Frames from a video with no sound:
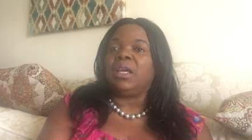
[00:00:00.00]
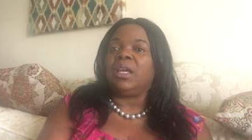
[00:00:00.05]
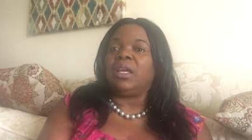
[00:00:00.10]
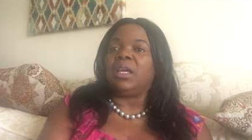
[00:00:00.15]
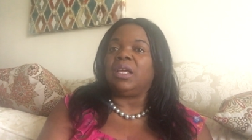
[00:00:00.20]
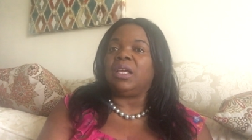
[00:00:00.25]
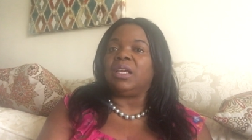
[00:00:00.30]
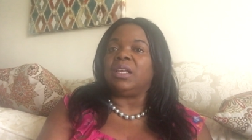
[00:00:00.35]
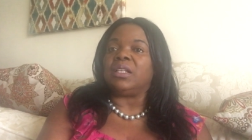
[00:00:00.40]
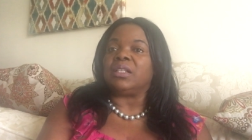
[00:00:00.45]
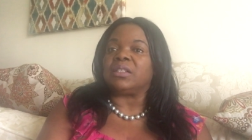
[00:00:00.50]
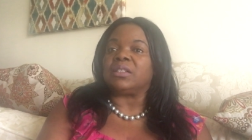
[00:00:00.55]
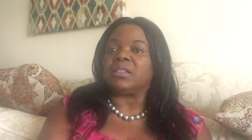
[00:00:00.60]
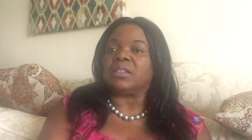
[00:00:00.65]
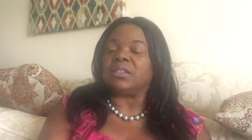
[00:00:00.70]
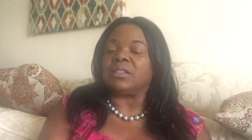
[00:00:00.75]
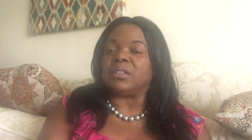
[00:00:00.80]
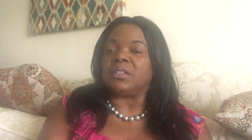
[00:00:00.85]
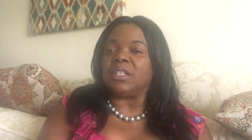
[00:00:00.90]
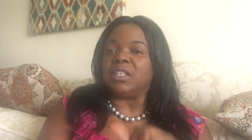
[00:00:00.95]
it
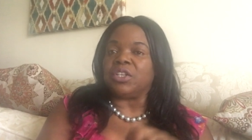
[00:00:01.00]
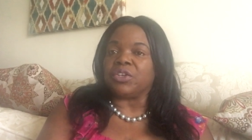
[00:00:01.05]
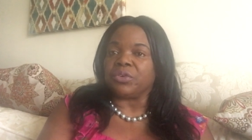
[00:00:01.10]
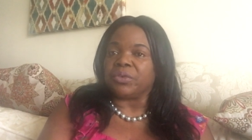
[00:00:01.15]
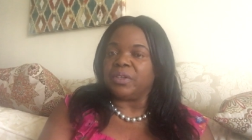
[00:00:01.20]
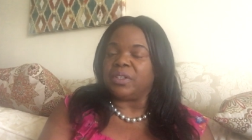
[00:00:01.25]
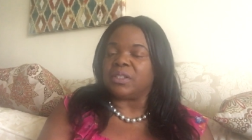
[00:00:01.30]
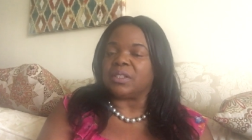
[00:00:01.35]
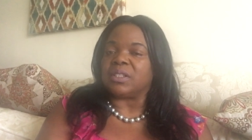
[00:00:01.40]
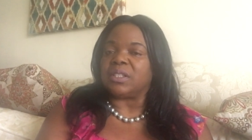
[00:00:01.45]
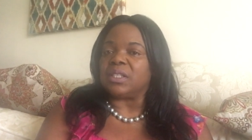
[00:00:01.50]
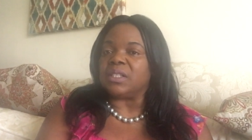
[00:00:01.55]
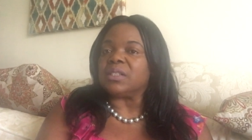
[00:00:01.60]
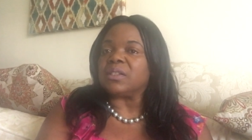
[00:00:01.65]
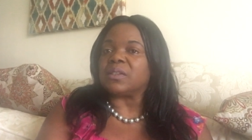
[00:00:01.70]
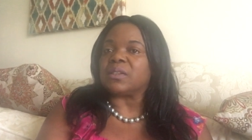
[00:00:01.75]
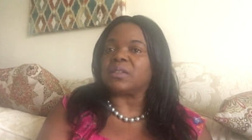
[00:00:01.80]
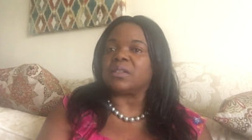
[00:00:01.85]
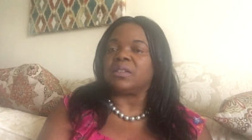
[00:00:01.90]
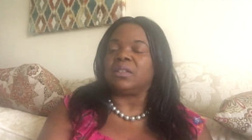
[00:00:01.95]

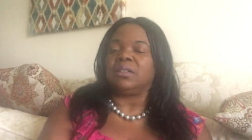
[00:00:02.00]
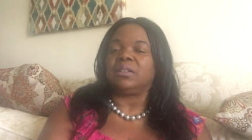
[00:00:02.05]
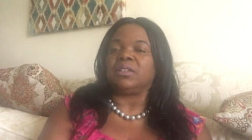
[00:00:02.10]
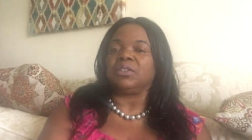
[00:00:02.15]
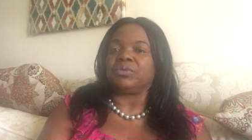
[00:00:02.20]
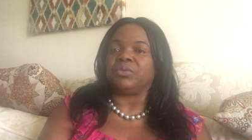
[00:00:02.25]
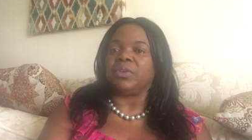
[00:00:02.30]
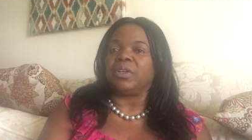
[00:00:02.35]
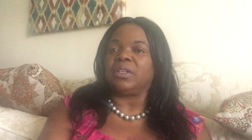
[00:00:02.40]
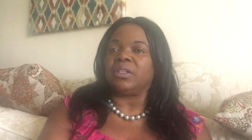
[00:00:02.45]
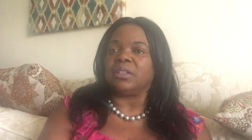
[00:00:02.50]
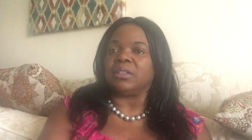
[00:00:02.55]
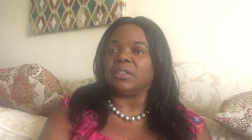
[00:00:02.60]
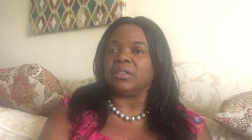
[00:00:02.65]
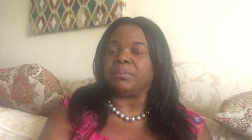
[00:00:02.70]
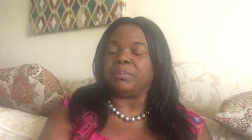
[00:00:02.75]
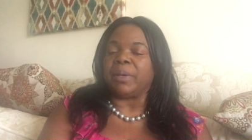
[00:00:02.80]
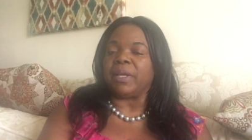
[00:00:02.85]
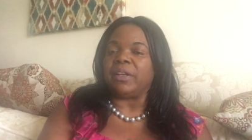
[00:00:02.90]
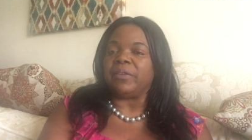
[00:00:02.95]
decreases, the,
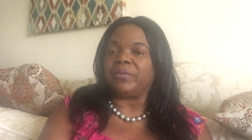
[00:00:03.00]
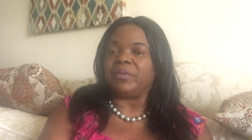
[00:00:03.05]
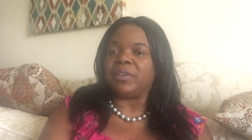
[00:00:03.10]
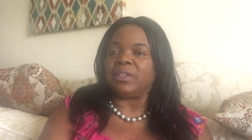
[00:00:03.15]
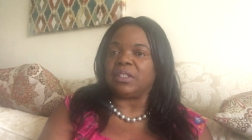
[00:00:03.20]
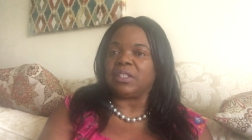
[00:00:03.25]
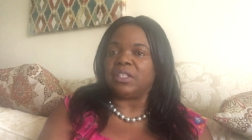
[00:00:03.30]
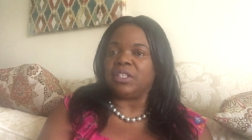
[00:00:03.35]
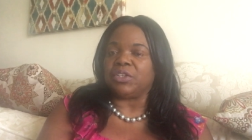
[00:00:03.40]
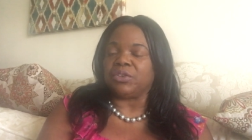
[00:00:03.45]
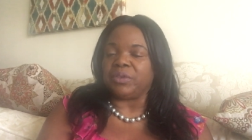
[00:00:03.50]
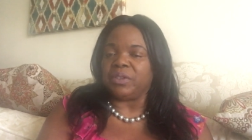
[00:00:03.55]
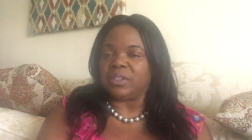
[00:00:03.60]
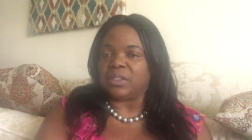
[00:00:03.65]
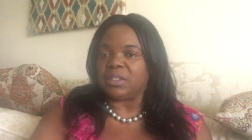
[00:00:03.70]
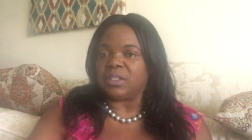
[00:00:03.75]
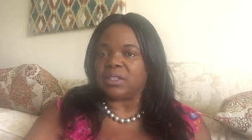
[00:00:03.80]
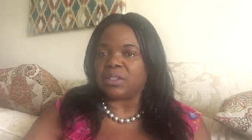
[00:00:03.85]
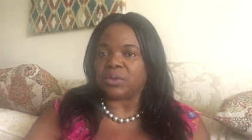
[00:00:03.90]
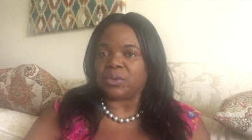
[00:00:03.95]
the benefit
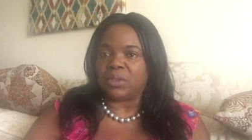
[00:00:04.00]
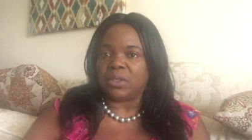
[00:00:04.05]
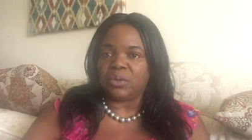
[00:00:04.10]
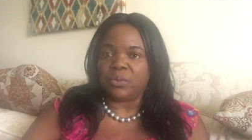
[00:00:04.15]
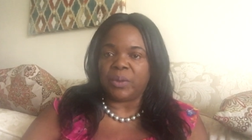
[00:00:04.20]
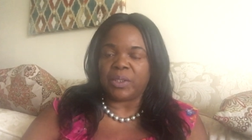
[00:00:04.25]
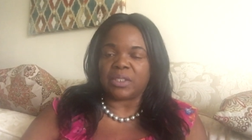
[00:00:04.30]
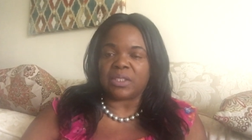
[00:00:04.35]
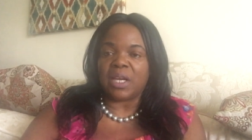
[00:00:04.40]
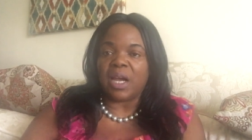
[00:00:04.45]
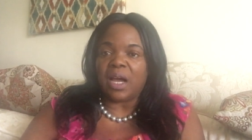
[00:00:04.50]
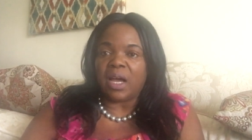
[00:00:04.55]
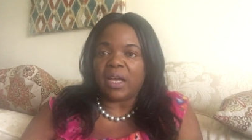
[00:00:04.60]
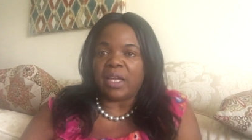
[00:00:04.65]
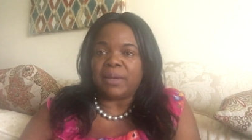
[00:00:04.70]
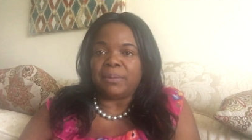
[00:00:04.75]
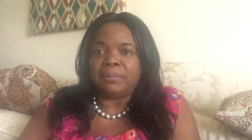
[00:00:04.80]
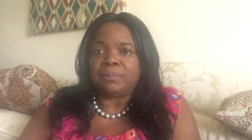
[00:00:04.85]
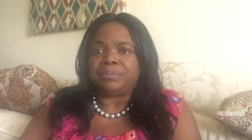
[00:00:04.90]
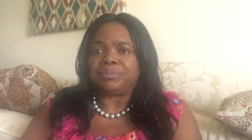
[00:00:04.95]
decreases with
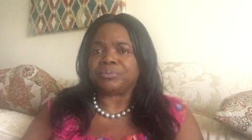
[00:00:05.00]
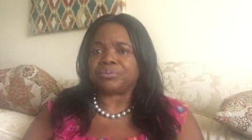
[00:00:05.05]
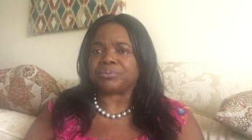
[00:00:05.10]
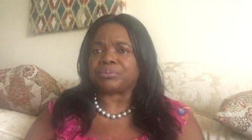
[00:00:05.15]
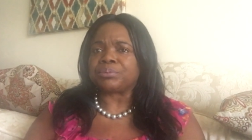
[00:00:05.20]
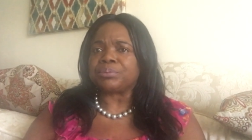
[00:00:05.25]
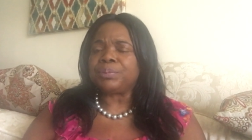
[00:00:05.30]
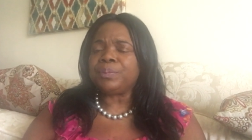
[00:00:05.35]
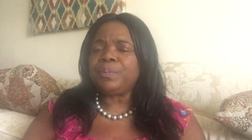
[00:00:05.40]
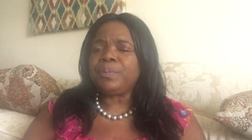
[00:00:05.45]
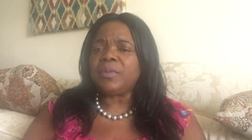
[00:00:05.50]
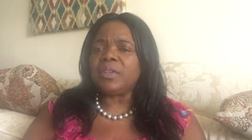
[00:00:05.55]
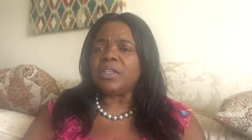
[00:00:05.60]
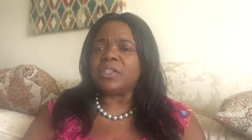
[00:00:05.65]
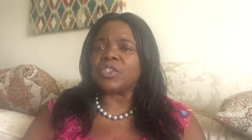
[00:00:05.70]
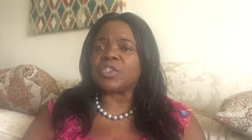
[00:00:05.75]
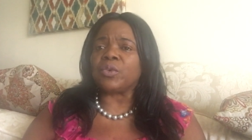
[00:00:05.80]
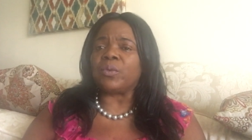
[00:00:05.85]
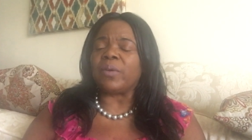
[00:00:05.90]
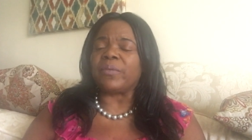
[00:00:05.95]
time.
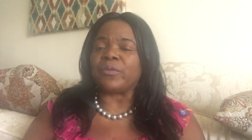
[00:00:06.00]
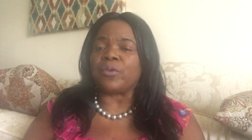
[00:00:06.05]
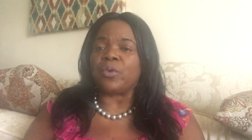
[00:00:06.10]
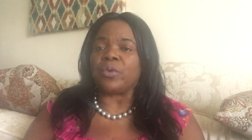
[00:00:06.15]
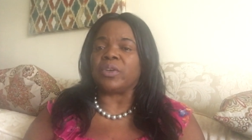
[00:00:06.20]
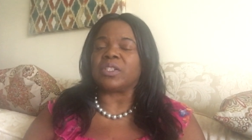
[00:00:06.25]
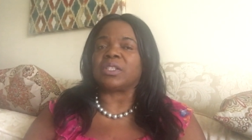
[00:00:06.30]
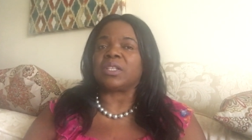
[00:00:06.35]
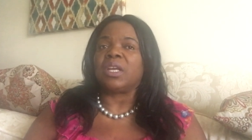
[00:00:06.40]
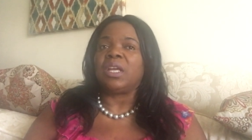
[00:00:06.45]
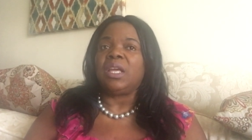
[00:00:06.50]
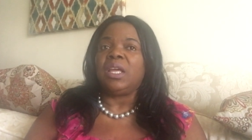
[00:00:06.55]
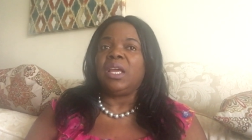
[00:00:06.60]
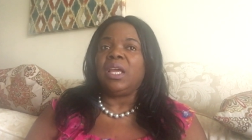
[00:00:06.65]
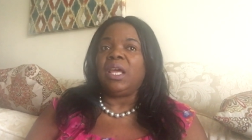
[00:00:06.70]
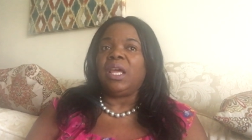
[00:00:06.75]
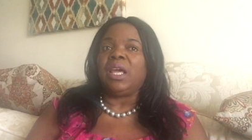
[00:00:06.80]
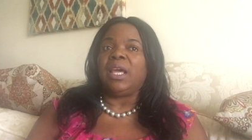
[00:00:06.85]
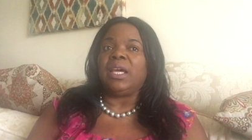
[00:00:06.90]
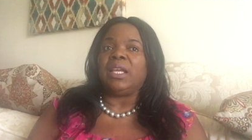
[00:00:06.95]
So of course,
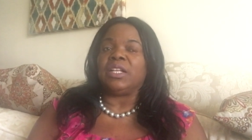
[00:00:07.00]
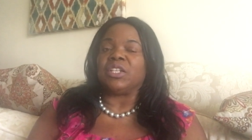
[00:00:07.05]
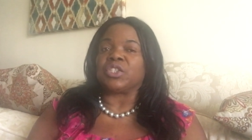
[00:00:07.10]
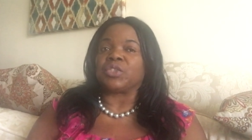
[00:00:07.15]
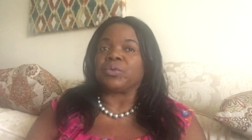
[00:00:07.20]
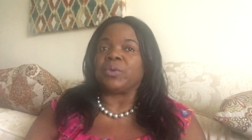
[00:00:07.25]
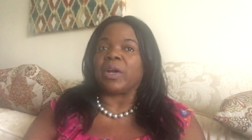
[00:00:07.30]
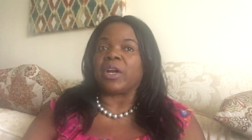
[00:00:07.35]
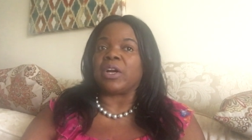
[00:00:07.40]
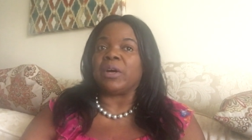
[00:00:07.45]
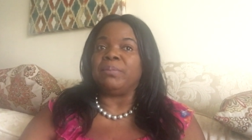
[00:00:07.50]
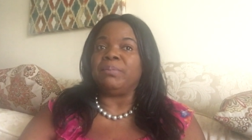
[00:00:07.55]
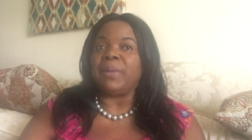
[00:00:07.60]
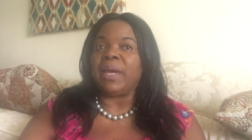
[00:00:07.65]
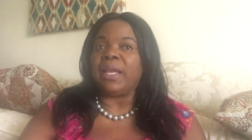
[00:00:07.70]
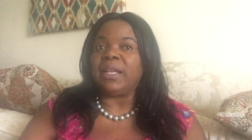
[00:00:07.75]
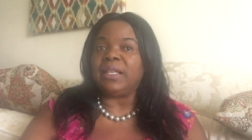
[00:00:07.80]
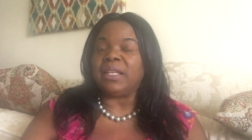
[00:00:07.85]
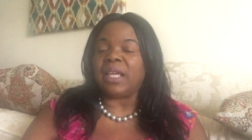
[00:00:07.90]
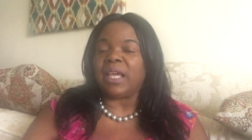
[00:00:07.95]
it is
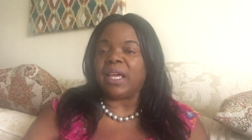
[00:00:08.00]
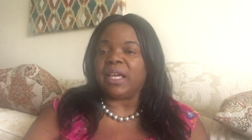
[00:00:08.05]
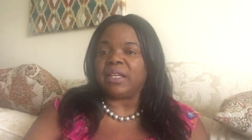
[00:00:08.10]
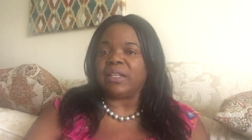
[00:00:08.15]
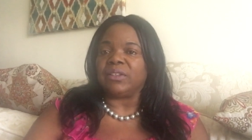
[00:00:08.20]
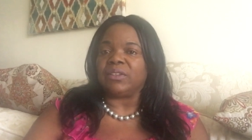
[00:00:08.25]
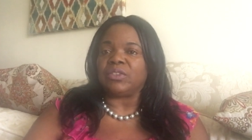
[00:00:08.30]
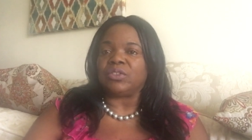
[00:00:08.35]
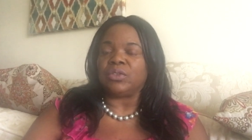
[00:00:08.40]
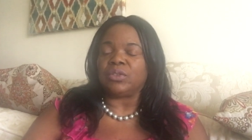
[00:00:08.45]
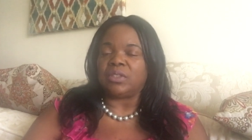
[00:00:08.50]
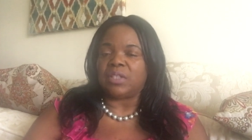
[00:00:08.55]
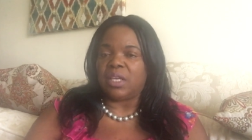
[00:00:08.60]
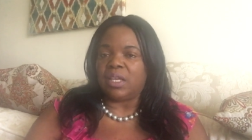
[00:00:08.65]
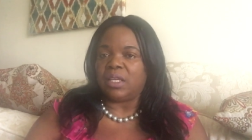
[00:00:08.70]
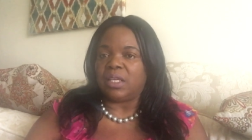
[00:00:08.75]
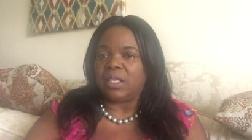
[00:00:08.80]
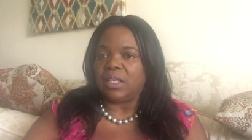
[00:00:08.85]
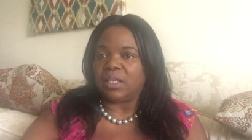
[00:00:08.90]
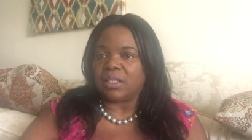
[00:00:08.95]
recommended to
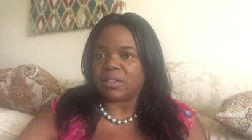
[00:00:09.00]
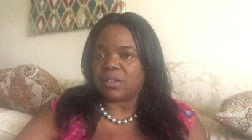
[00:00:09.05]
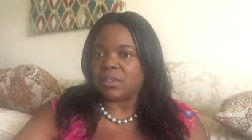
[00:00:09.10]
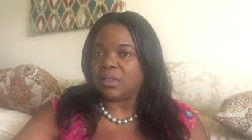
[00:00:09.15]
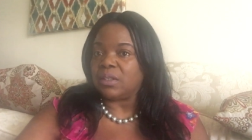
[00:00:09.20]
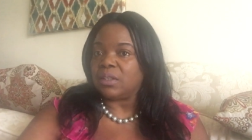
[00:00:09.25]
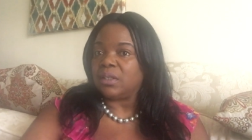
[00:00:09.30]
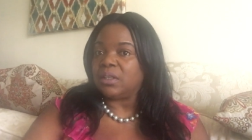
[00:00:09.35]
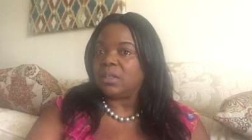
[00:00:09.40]
take it